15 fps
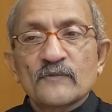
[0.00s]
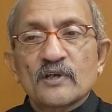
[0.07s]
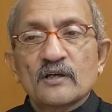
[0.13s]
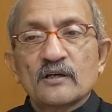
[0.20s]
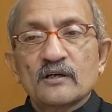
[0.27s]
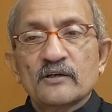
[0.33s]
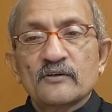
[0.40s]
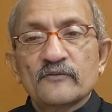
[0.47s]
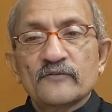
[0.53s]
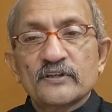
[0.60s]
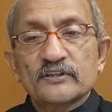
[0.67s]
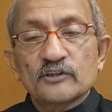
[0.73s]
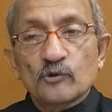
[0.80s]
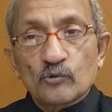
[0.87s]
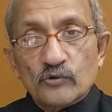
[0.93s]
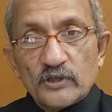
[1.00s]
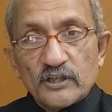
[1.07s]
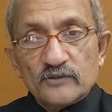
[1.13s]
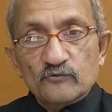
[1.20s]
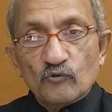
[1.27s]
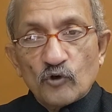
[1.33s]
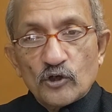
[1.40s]
when the
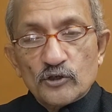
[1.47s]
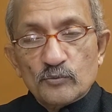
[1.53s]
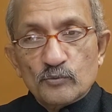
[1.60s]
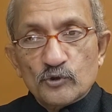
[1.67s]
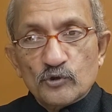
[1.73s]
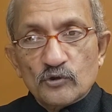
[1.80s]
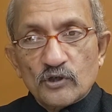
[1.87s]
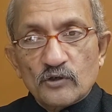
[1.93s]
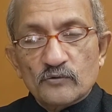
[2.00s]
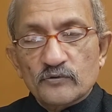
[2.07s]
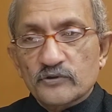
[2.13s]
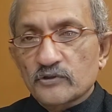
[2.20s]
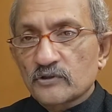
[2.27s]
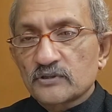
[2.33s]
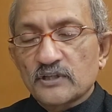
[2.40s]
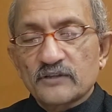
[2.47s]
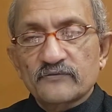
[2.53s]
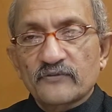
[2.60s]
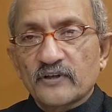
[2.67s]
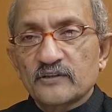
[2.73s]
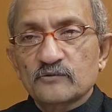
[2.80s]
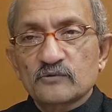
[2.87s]
Ukraine war broke out here, that
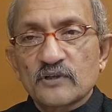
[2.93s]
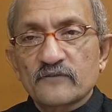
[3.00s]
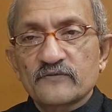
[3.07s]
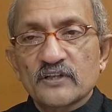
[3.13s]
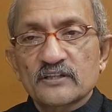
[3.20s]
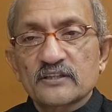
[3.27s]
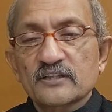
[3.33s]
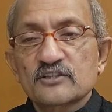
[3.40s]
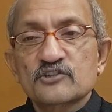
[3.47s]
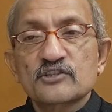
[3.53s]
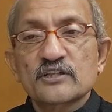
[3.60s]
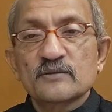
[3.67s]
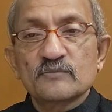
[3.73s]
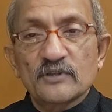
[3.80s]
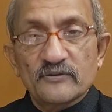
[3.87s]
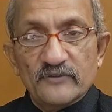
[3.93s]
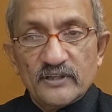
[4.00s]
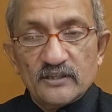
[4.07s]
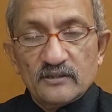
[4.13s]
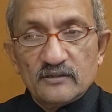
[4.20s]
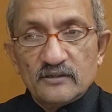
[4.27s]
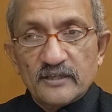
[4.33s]
fund would have done extremely
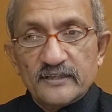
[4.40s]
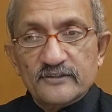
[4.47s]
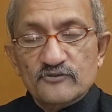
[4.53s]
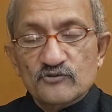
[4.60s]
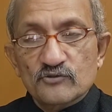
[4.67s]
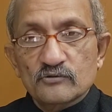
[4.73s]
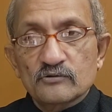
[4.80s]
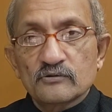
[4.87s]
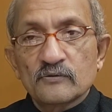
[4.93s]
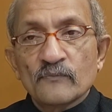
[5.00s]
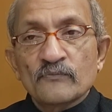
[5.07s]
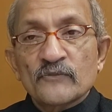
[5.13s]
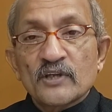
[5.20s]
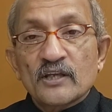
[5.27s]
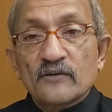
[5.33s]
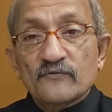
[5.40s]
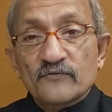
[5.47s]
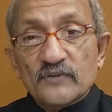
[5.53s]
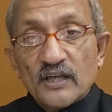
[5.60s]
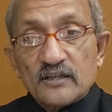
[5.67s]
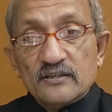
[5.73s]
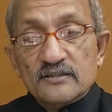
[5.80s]
well, right? So if
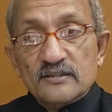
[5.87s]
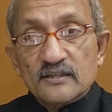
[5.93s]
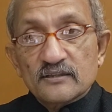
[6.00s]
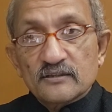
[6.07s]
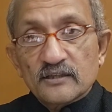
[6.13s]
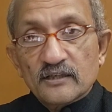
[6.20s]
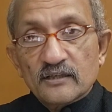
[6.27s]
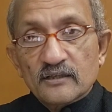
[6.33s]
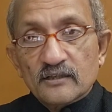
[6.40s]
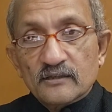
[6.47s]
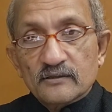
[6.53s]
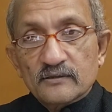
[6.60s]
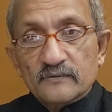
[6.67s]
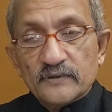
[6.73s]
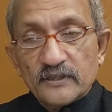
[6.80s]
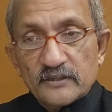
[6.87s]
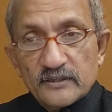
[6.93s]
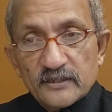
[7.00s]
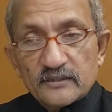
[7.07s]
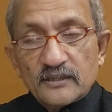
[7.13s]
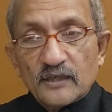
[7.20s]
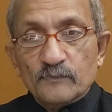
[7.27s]
there is an
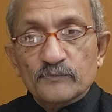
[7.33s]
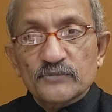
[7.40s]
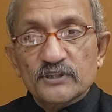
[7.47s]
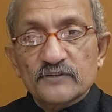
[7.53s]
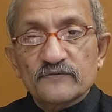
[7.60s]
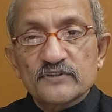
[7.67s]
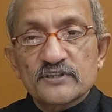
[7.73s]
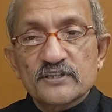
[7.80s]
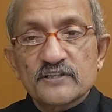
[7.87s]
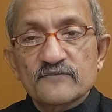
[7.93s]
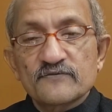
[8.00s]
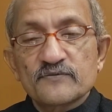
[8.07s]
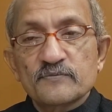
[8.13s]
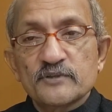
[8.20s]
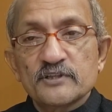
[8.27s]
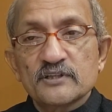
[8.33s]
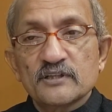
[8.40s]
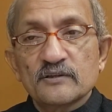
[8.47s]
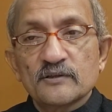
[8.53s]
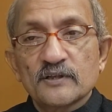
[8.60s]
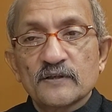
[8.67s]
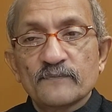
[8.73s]
Indian company which gives me
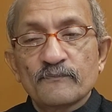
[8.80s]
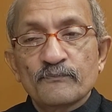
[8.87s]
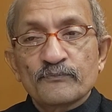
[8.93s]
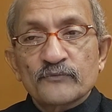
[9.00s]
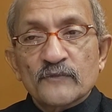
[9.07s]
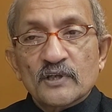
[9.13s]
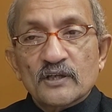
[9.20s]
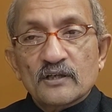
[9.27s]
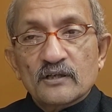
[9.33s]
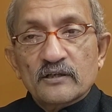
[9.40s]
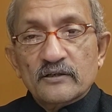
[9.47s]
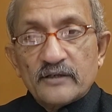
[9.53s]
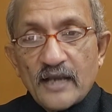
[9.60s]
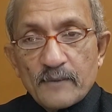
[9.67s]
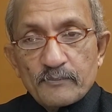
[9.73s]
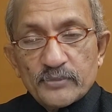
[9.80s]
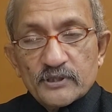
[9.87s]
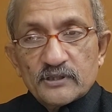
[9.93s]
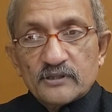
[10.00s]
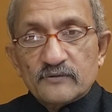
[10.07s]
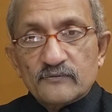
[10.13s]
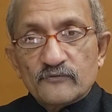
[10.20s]
a
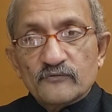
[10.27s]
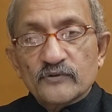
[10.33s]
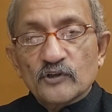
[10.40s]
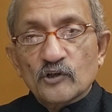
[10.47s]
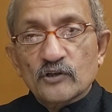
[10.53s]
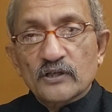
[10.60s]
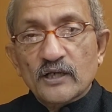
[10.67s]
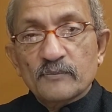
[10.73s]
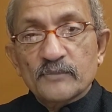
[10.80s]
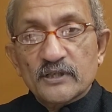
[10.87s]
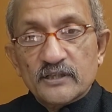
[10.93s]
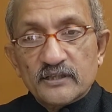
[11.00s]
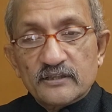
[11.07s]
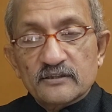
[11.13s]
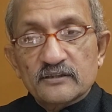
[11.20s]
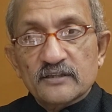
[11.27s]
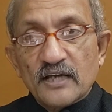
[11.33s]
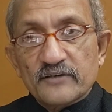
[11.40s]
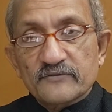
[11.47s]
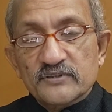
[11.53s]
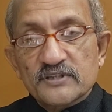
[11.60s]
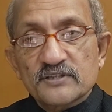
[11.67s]
wrapper, your American
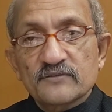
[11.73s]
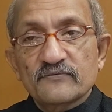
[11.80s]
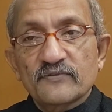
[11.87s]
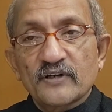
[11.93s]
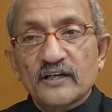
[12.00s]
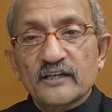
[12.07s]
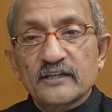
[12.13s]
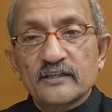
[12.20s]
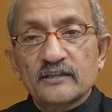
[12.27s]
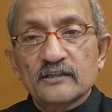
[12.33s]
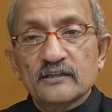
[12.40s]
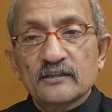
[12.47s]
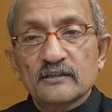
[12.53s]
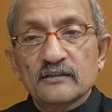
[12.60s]
diversified